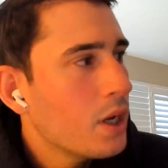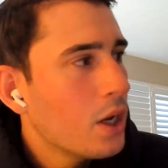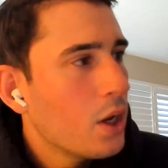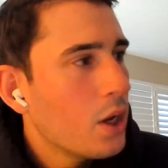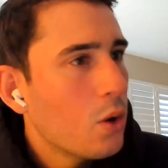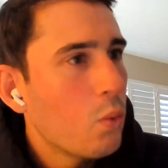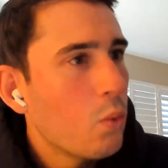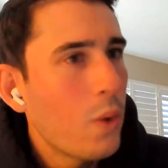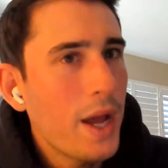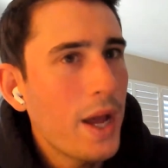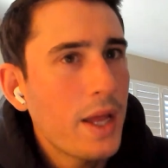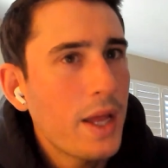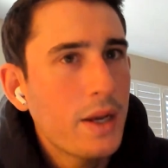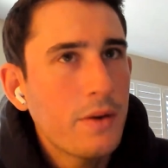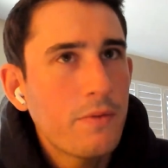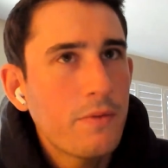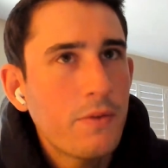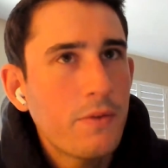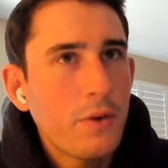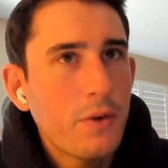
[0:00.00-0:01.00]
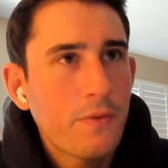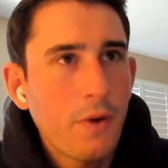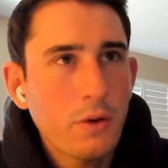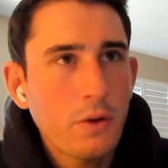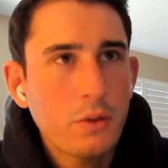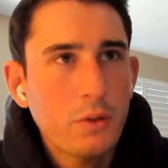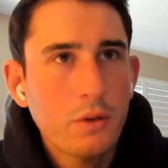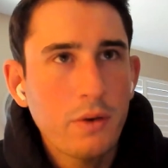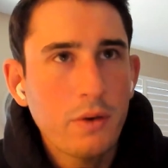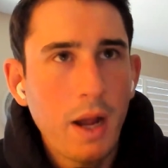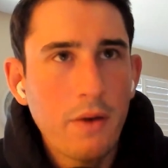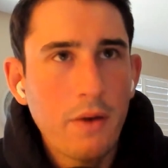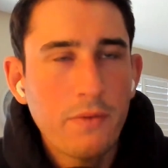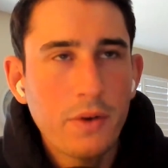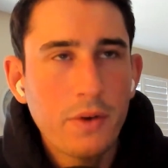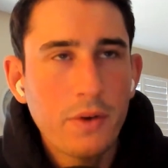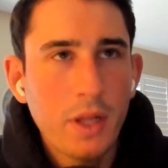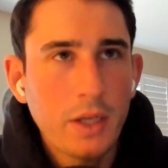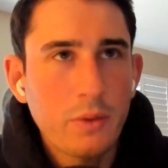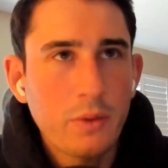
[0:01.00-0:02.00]
when or folks who were around
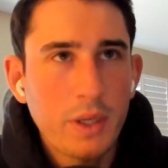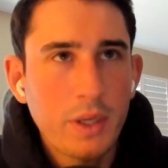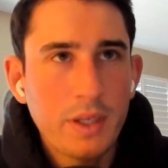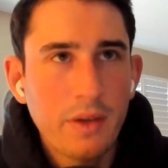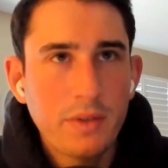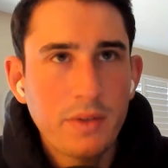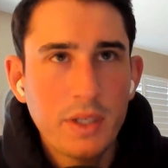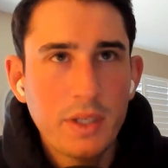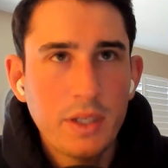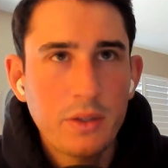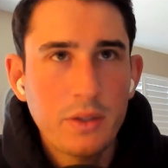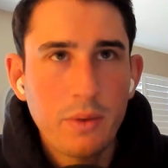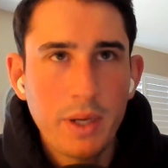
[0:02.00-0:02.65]
for like 2017